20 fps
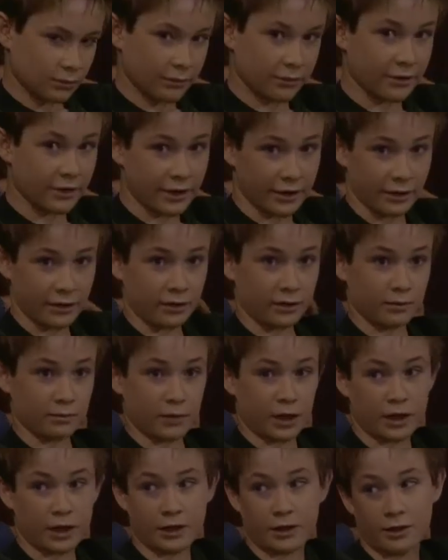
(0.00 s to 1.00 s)
Okay, I'm
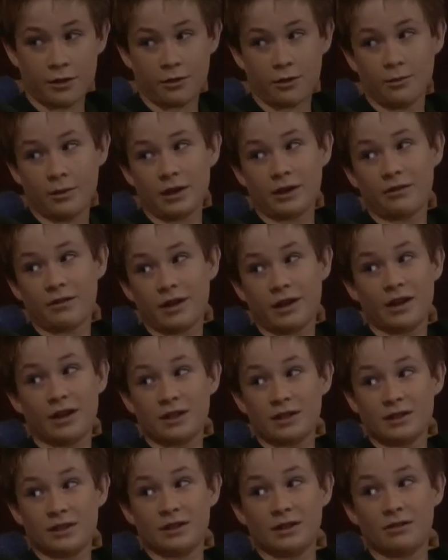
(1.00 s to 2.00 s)
not gonna throw my
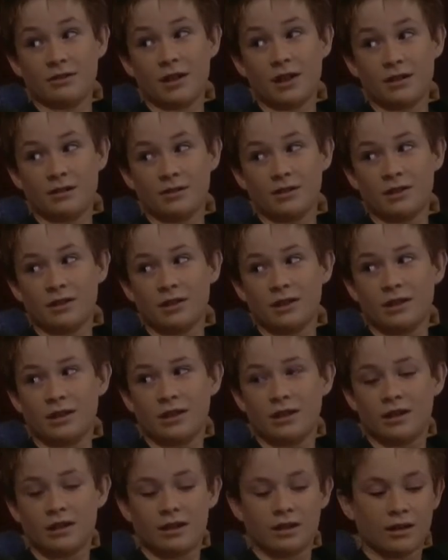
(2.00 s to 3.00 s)
crayons on the ground.
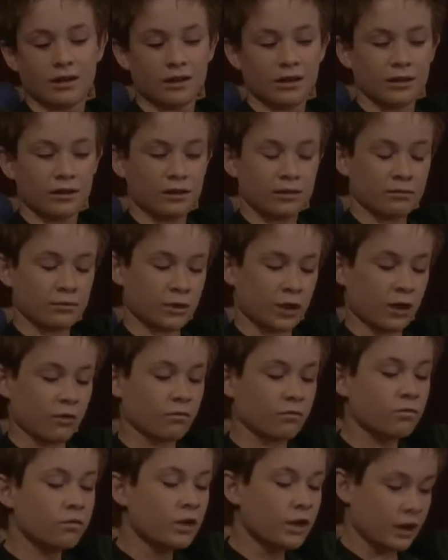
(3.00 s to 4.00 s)
But I
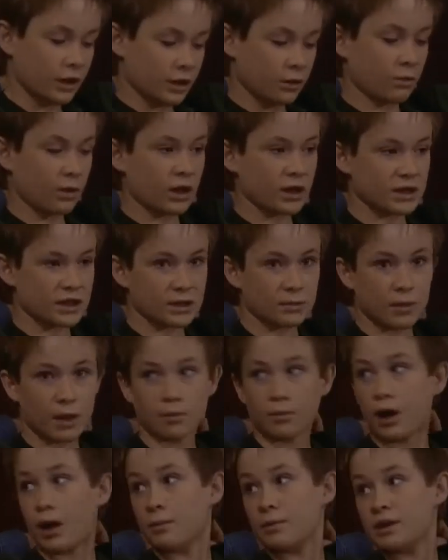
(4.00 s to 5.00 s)
really want to see my
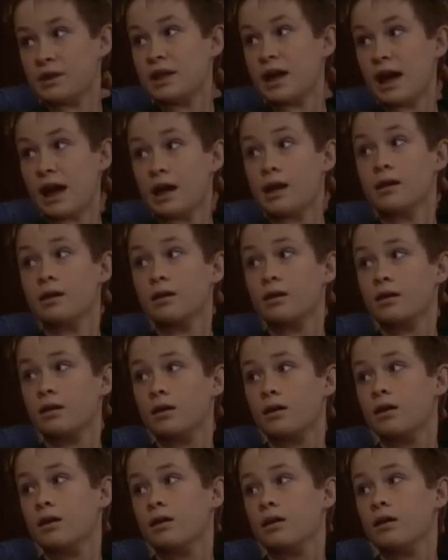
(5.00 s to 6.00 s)
mom and dad
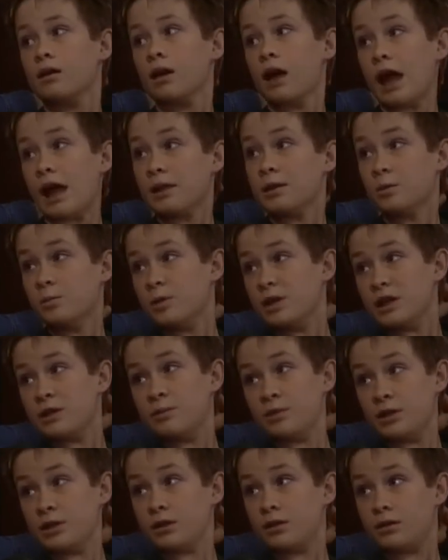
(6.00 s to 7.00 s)
and the
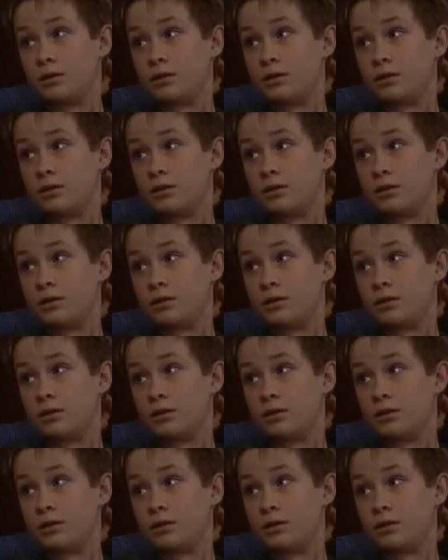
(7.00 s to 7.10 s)
baby.